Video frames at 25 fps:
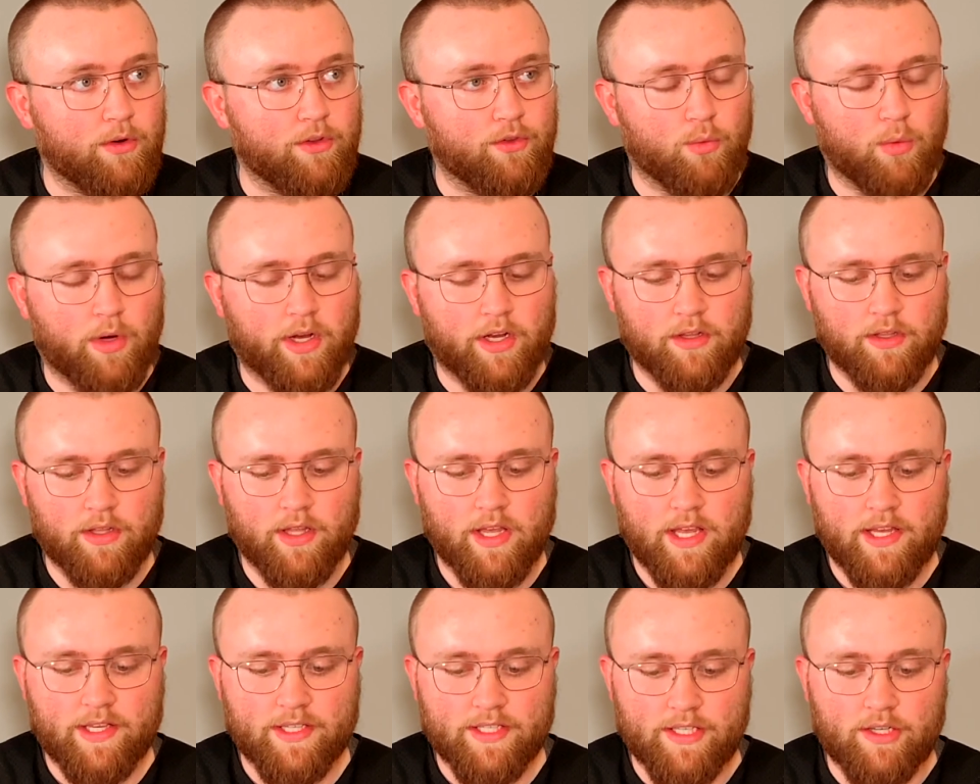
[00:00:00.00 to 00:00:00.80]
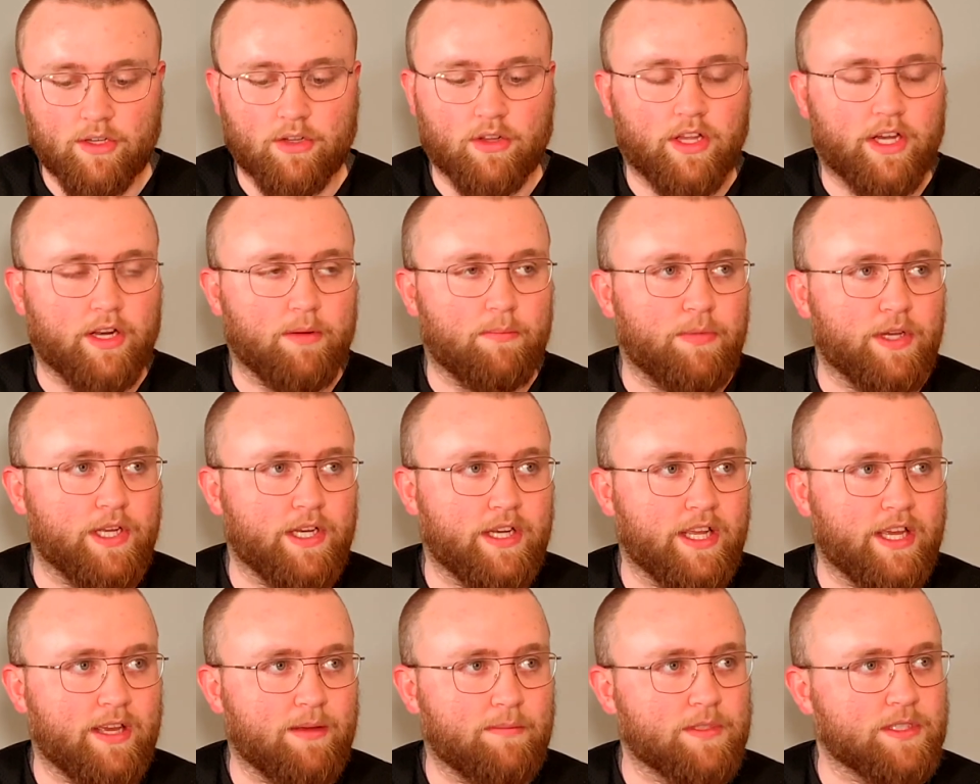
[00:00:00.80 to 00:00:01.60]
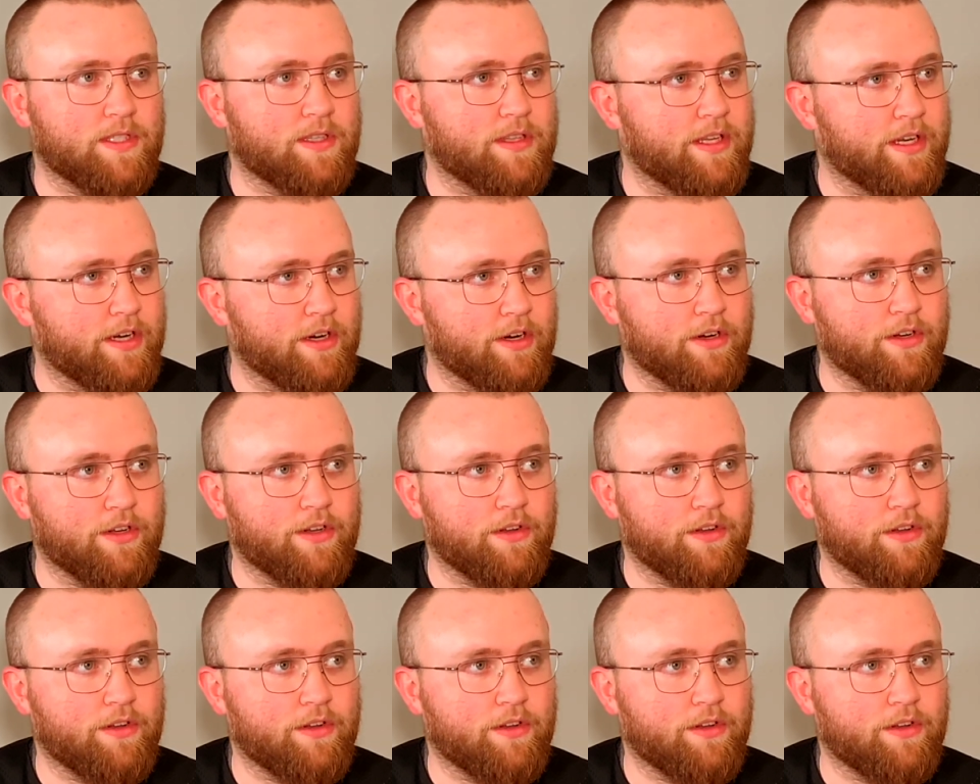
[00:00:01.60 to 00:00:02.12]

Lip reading: as well. Still a lot of big names in there.